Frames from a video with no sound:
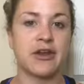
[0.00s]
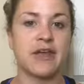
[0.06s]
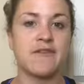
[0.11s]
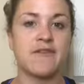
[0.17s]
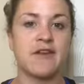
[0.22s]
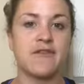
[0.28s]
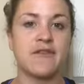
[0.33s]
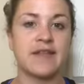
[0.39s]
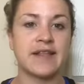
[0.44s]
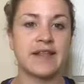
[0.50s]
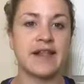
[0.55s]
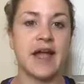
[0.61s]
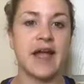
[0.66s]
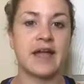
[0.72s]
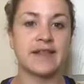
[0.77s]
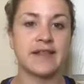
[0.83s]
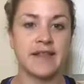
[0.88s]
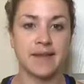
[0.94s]
Even if it's
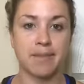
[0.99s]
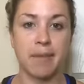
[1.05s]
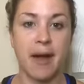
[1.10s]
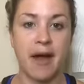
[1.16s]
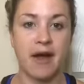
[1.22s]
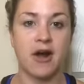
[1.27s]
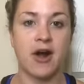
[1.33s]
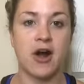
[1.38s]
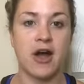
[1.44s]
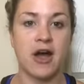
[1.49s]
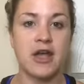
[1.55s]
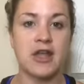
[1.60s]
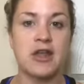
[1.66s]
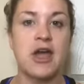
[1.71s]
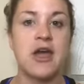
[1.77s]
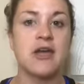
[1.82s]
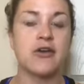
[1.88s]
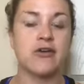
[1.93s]
not spot on,